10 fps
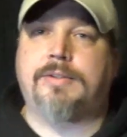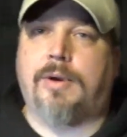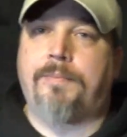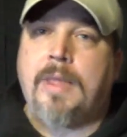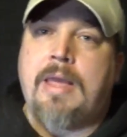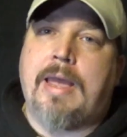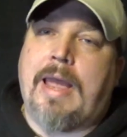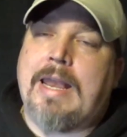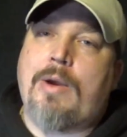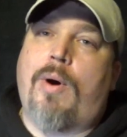So
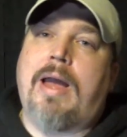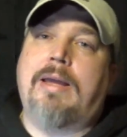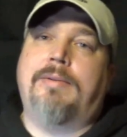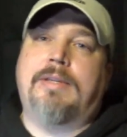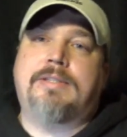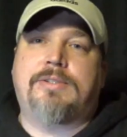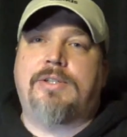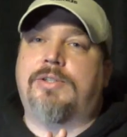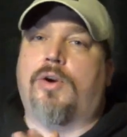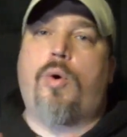anyway, this is
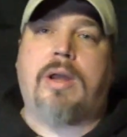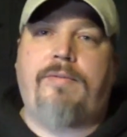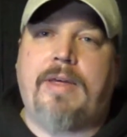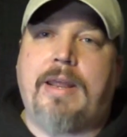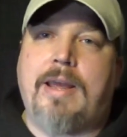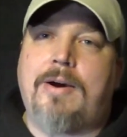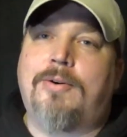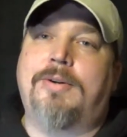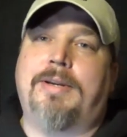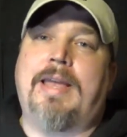just a quick
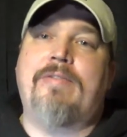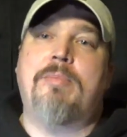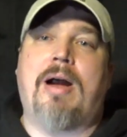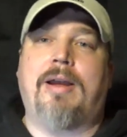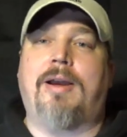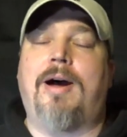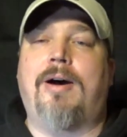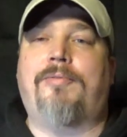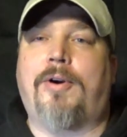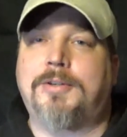video, give you my
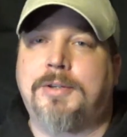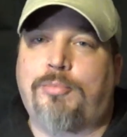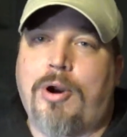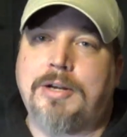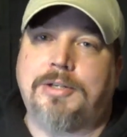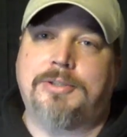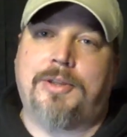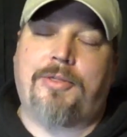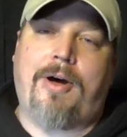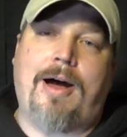uh, first impressions
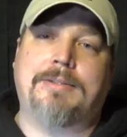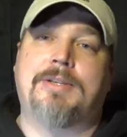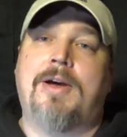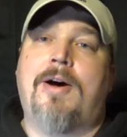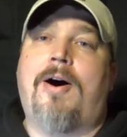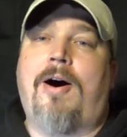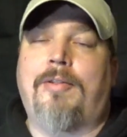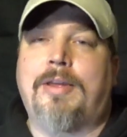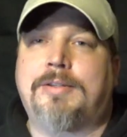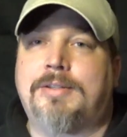and thoughts on
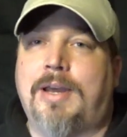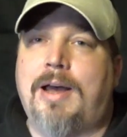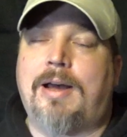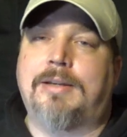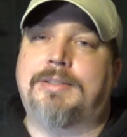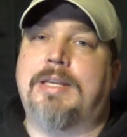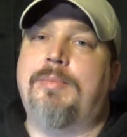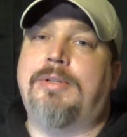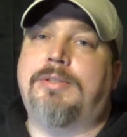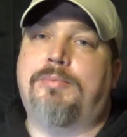this uh,
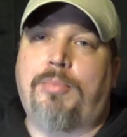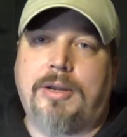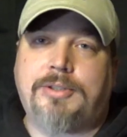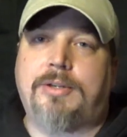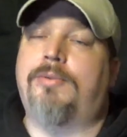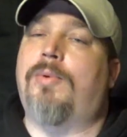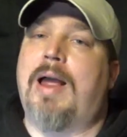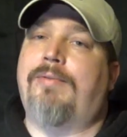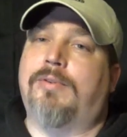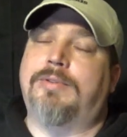Simmons budget
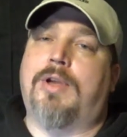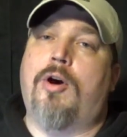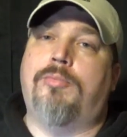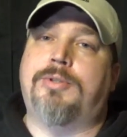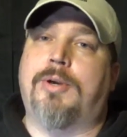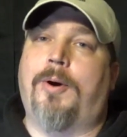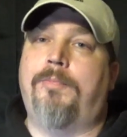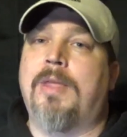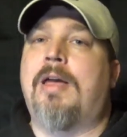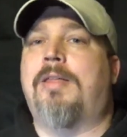rifle scope. So
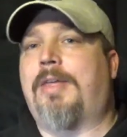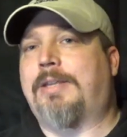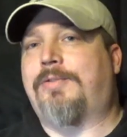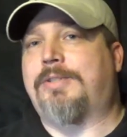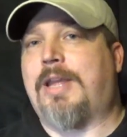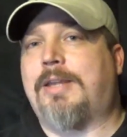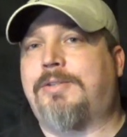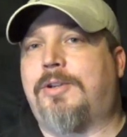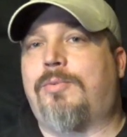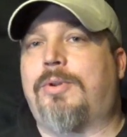thanks for staying
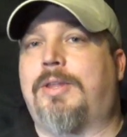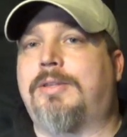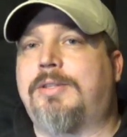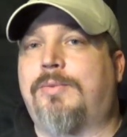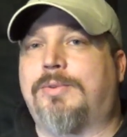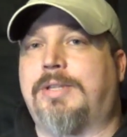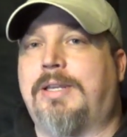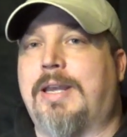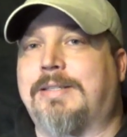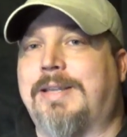tuned with this. See you
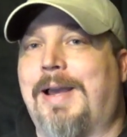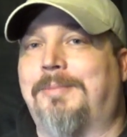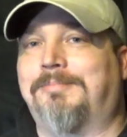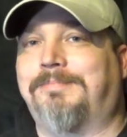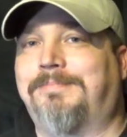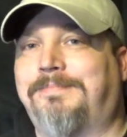next time.